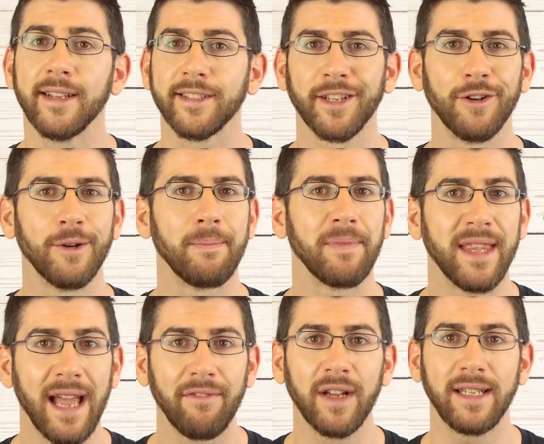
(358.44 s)
So
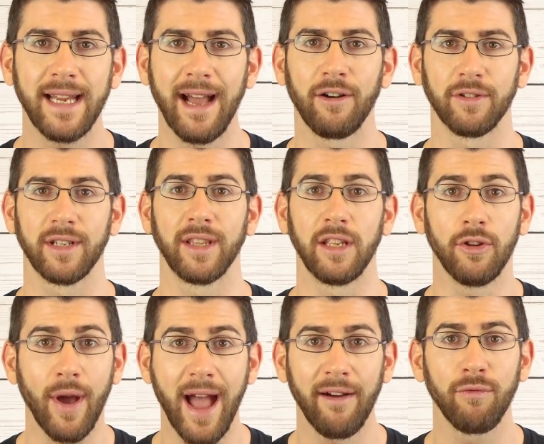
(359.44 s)
never doubt that
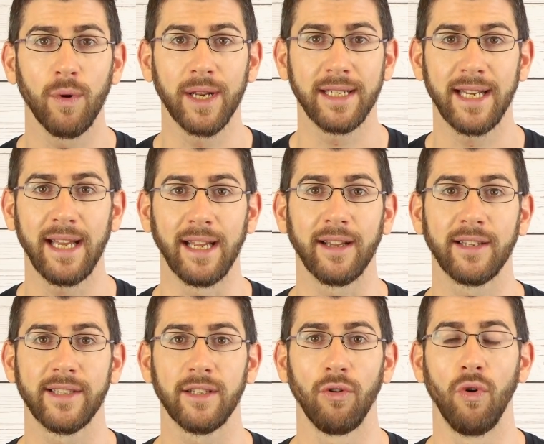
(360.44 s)
you have what it takes,